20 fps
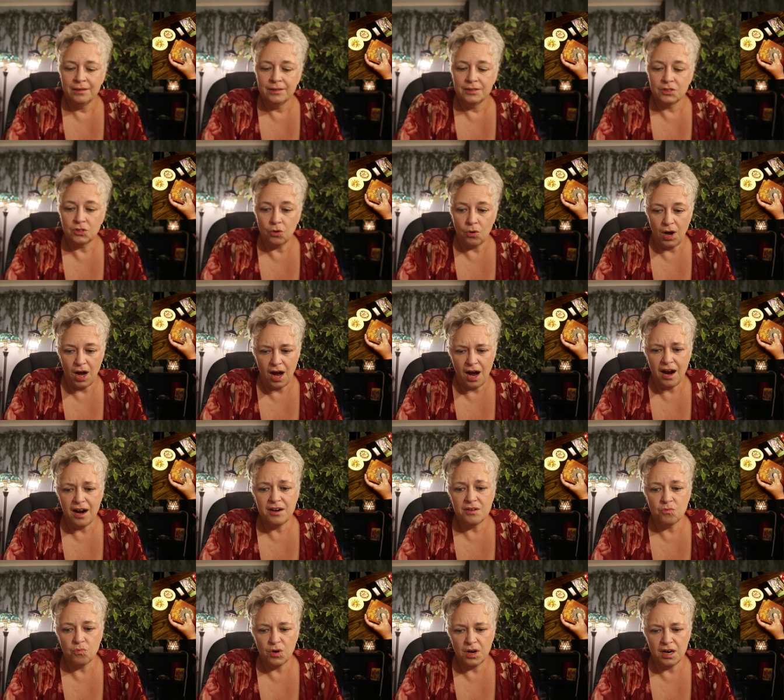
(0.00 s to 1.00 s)
So
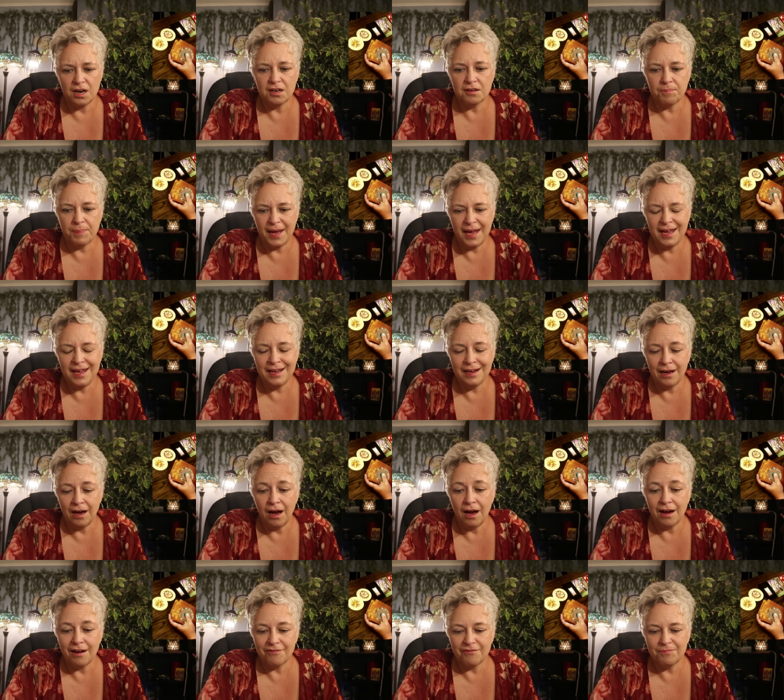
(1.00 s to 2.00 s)
hard work paying
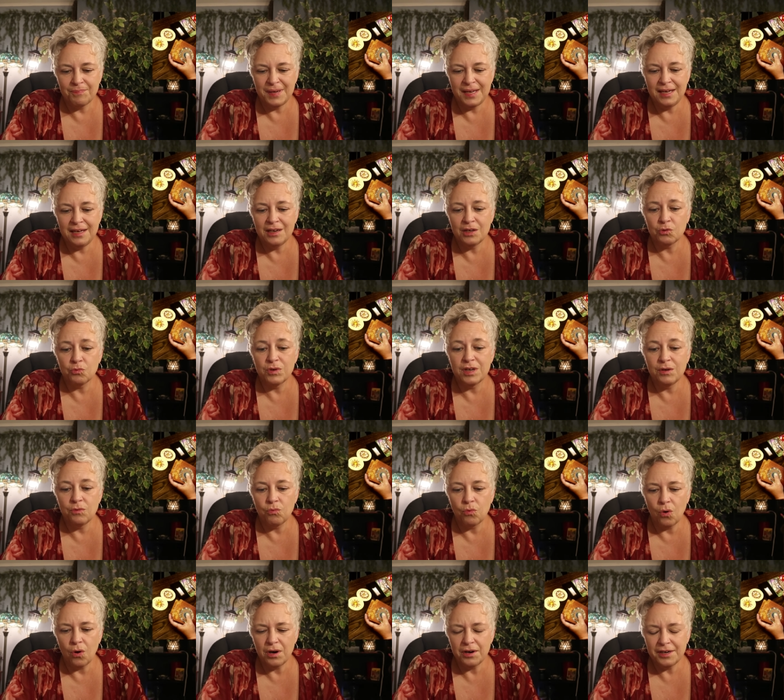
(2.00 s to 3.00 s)
off, being
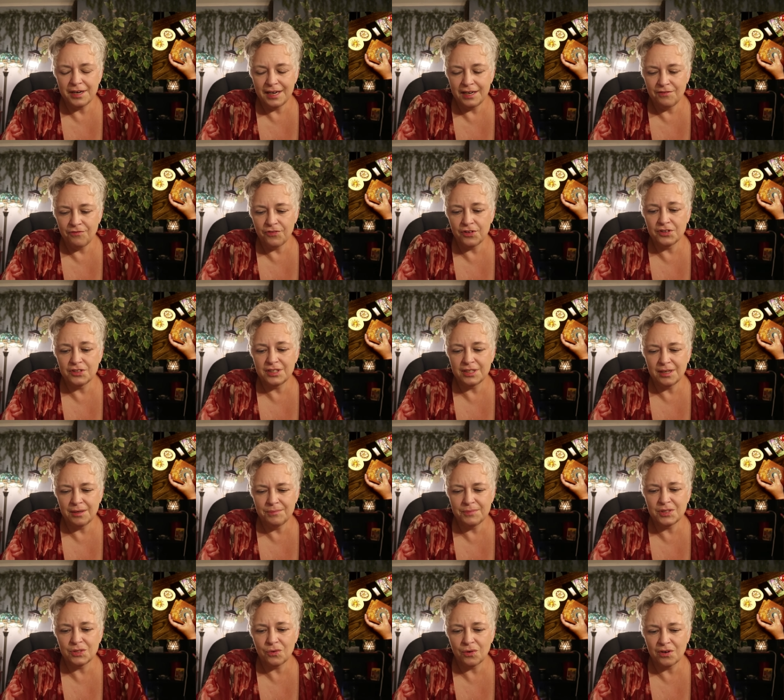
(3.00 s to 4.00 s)
rewarded for
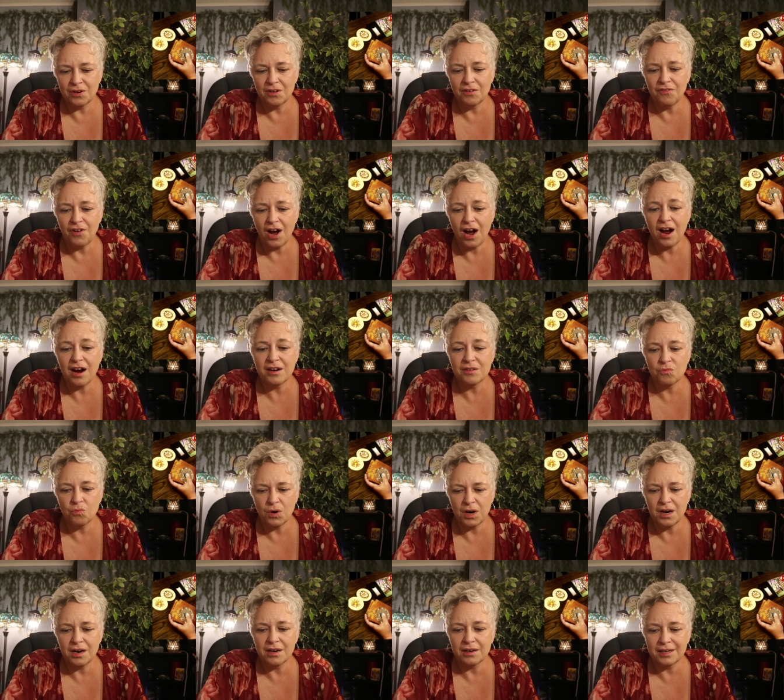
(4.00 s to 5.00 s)
some sort of hard
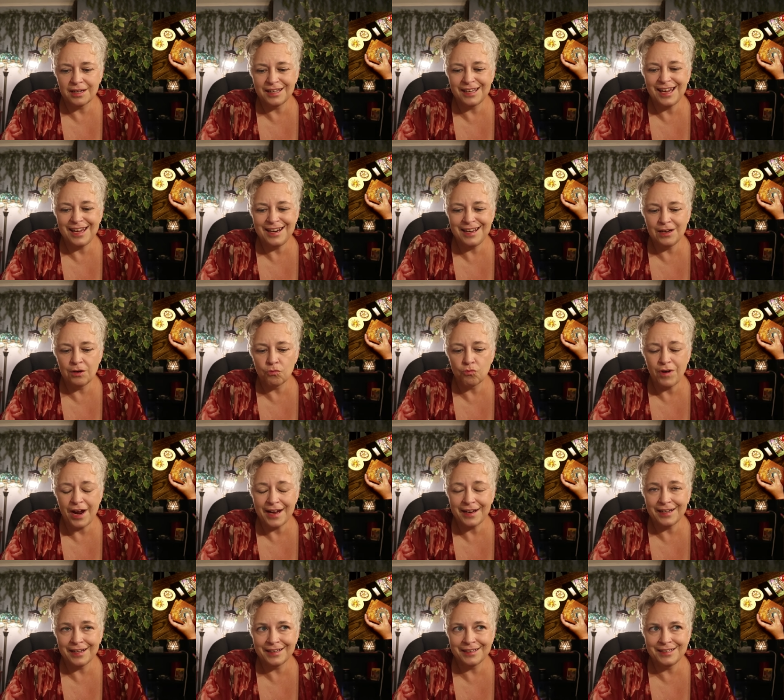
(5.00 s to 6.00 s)
work, getting
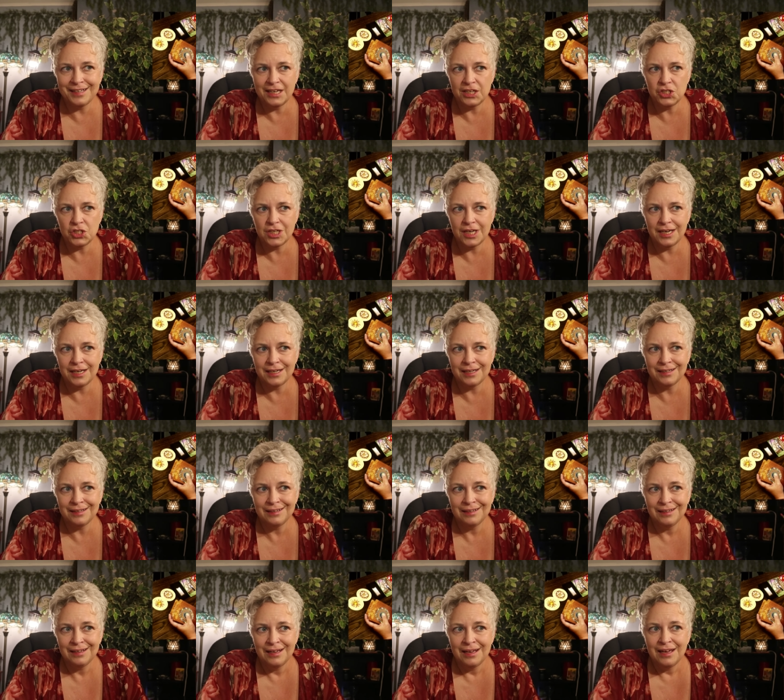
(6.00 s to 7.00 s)
recognition.
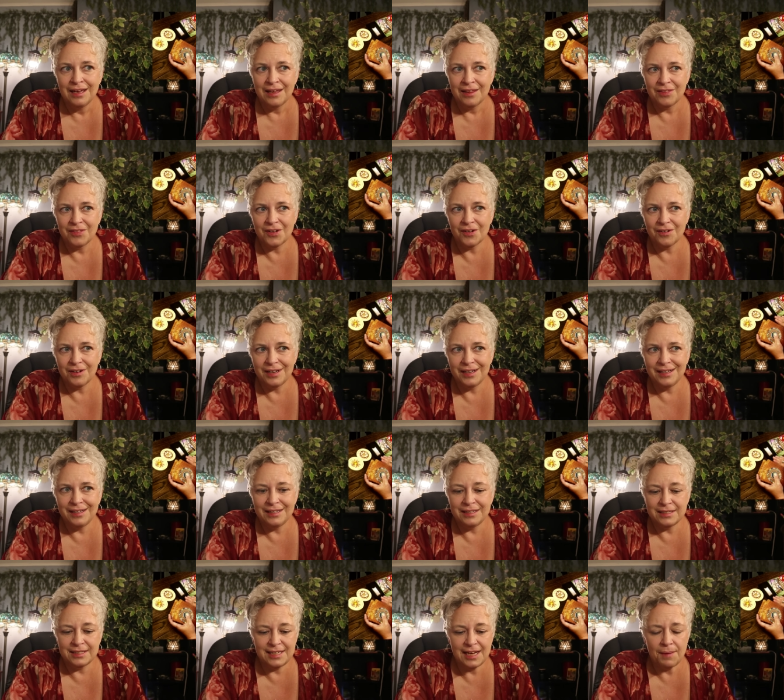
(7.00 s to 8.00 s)

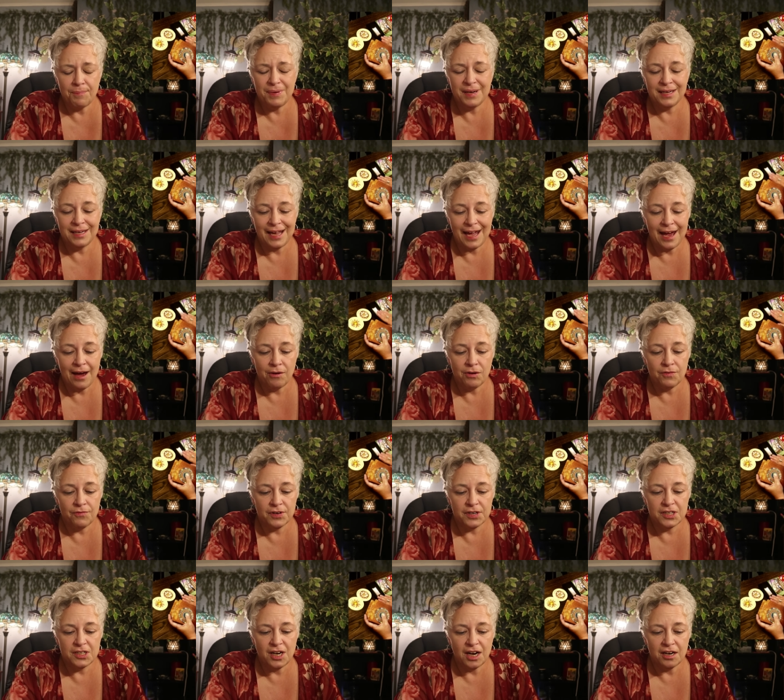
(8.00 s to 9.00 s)
They're stepping out of
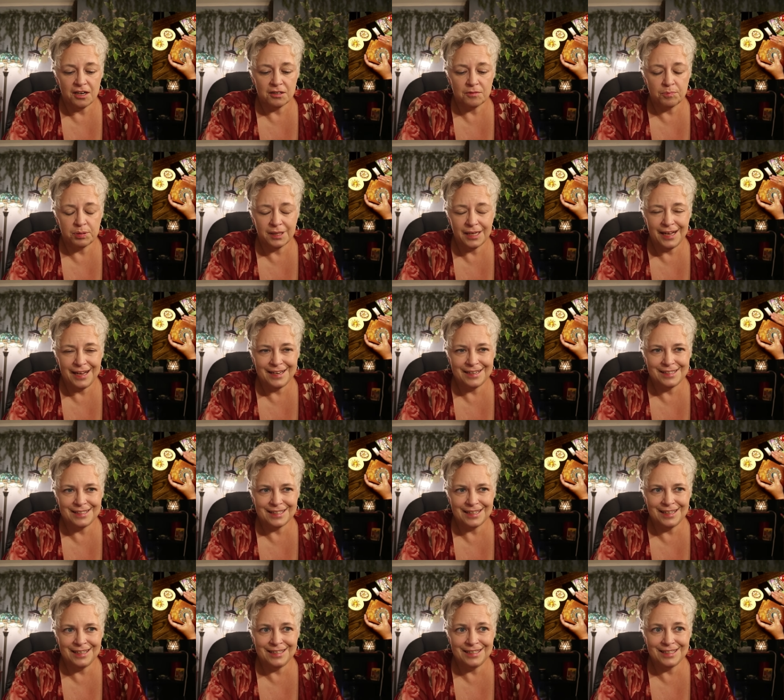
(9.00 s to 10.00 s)
a dark
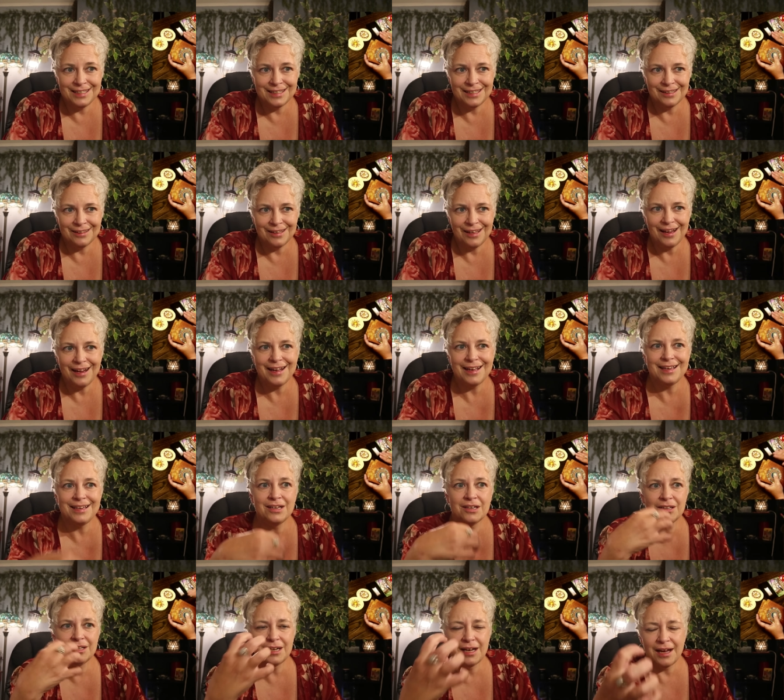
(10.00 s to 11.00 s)
place into the light.
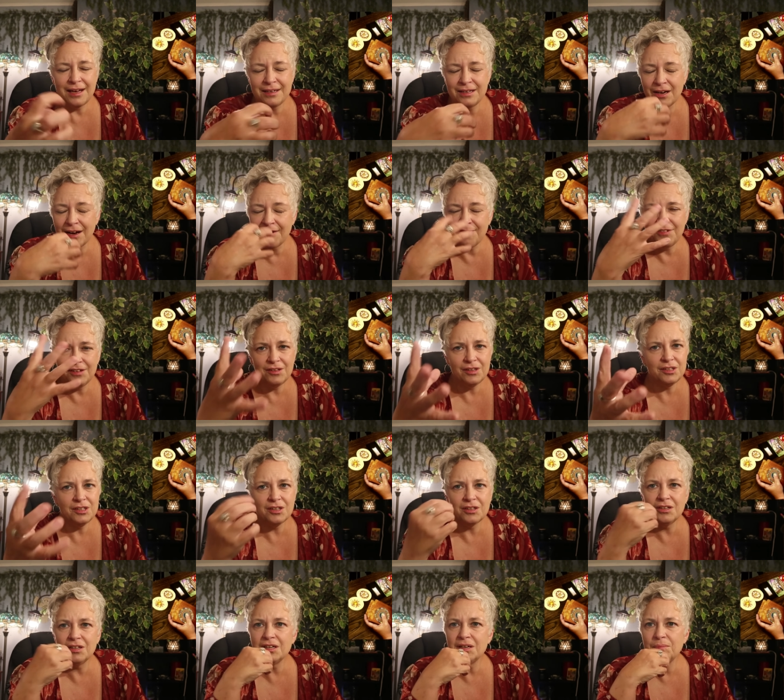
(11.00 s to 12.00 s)
You're, you're I feel like
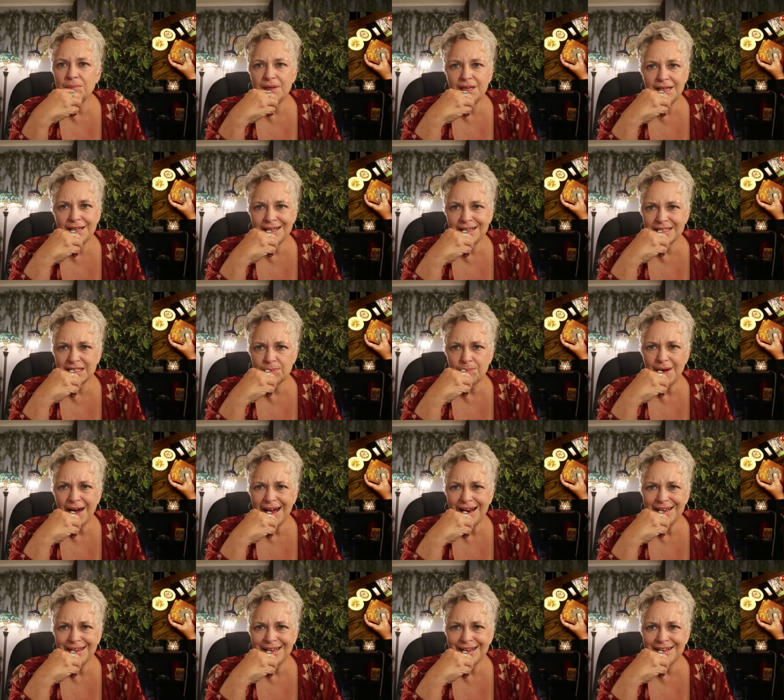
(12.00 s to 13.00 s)
you're going to be in the
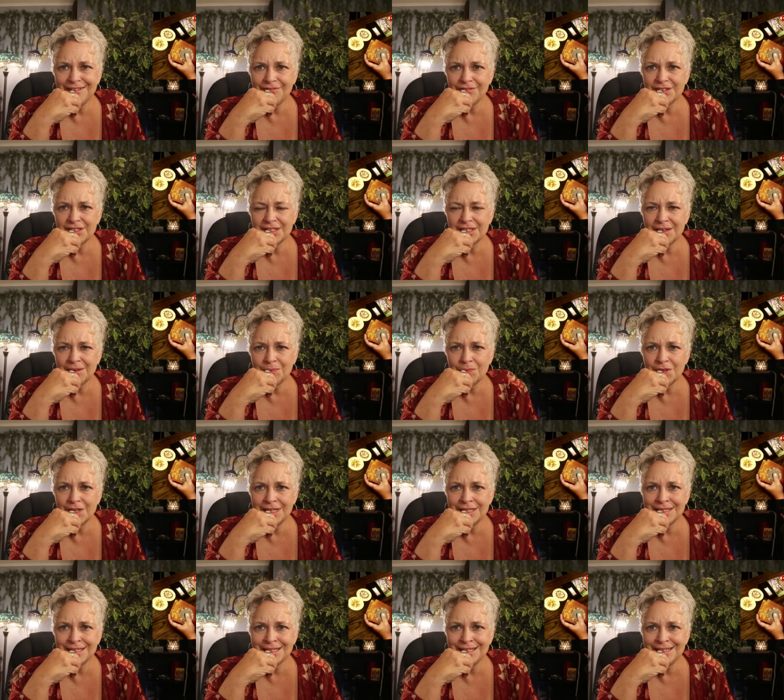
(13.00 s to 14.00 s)
spotlight for some
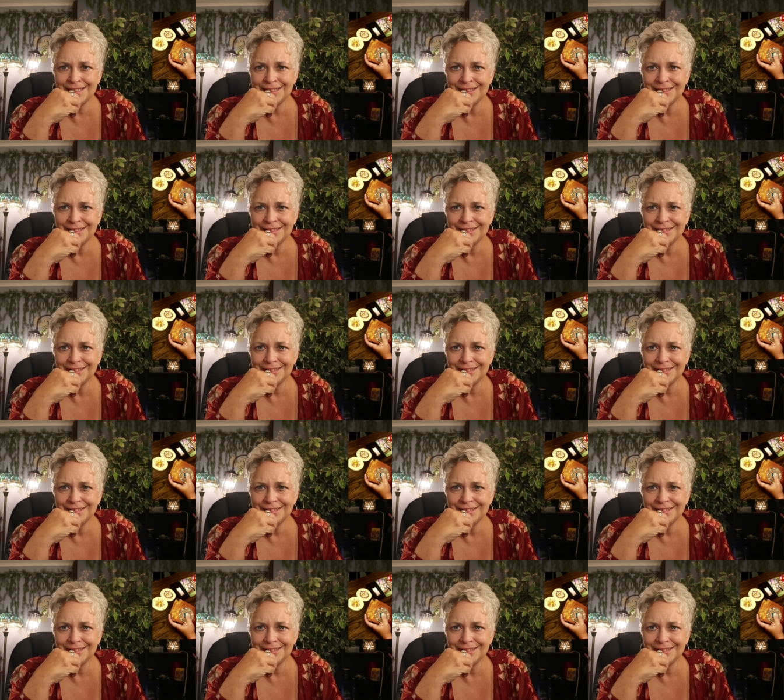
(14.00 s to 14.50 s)
reason.